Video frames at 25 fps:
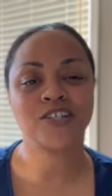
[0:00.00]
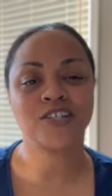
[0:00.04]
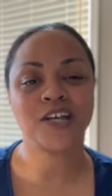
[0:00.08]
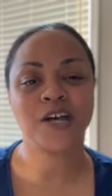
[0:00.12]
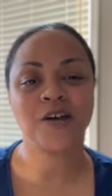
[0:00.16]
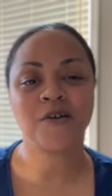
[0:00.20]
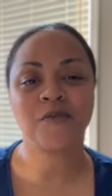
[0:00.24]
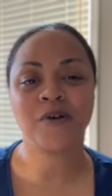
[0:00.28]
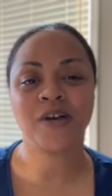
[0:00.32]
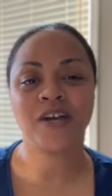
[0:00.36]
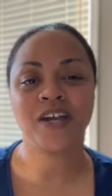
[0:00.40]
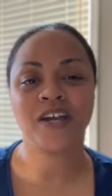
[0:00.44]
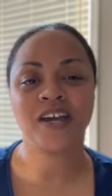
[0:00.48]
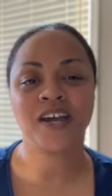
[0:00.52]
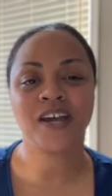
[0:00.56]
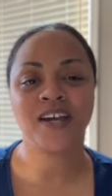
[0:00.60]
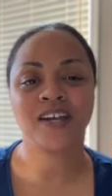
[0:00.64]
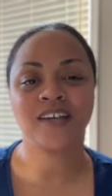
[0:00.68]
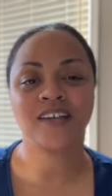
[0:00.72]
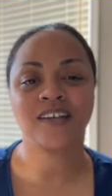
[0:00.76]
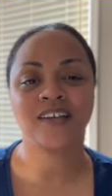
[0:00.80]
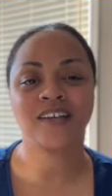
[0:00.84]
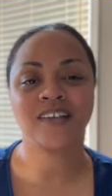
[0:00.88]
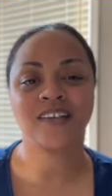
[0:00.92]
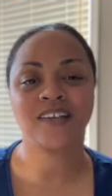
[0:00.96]
That way I
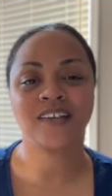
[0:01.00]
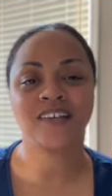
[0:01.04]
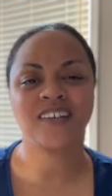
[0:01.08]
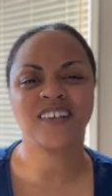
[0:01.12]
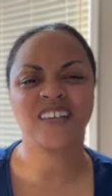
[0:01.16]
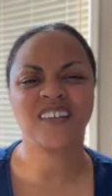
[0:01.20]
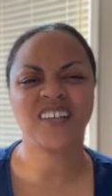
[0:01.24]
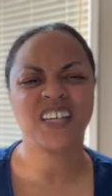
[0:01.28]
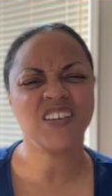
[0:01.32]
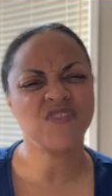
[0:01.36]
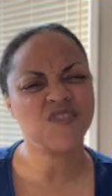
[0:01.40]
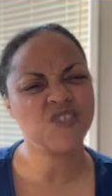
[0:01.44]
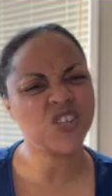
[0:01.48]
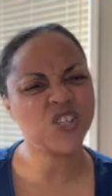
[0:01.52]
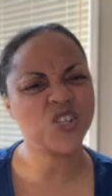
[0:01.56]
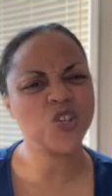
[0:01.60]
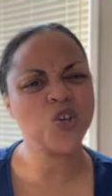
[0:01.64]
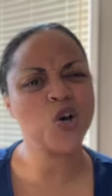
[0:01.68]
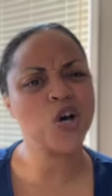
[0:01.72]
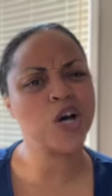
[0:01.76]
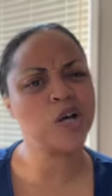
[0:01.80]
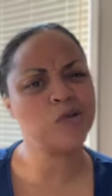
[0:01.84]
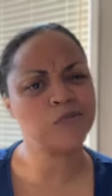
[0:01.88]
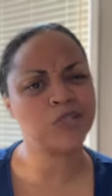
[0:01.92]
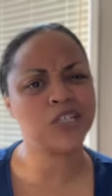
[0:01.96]
can uh, give you a
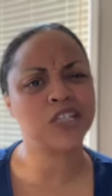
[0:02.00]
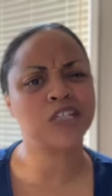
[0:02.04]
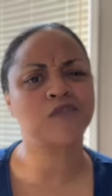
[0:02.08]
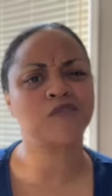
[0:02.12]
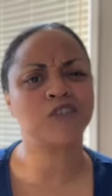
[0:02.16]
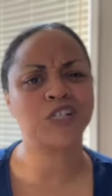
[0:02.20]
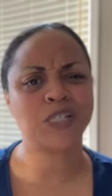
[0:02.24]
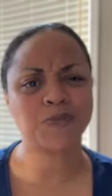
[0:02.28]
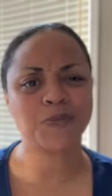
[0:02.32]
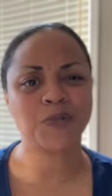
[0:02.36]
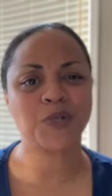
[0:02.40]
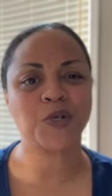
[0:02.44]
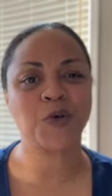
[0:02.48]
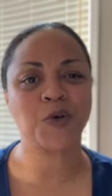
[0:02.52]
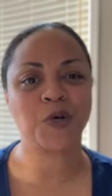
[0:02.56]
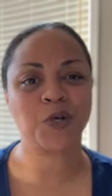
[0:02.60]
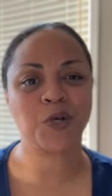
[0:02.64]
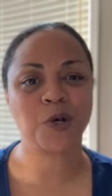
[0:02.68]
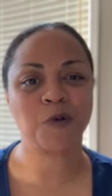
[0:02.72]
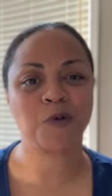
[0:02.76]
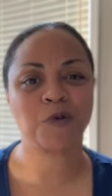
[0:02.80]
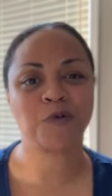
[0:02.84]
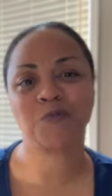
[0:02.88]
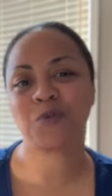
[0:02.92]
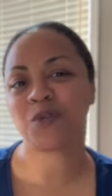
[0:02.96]
little update of what's been going
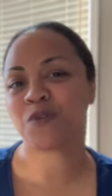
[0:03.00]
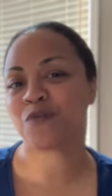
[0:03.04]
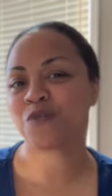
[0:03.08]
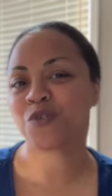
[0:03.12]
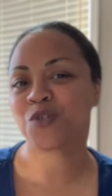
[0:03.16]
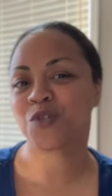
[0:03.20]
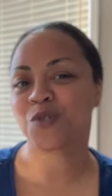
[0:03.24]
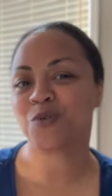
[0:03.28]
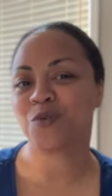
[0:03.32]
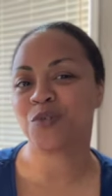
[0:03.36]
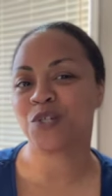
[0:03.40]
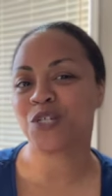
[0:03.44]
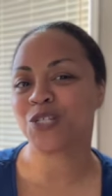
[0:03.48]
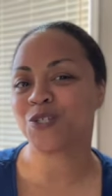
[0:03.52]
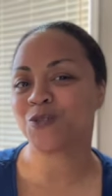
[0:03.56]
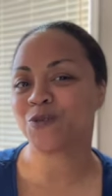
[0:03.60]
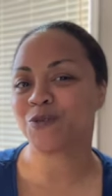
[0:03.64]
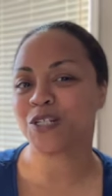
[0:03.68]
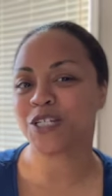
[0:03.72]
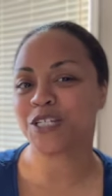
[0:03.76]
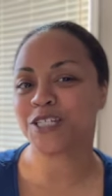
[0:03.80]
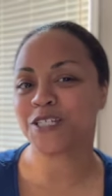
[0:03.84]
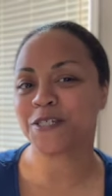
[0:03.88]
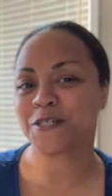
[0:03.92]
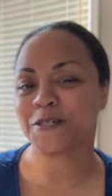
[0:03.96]
on with me for
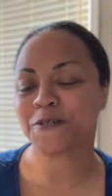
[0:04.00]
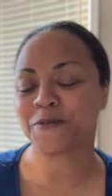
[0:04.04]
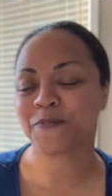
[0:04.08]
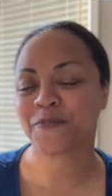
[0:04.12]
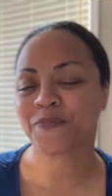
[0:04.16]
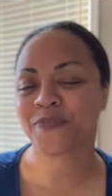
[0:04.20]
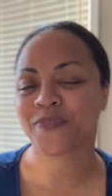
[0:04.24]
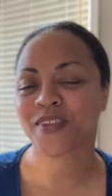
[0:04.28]
2022.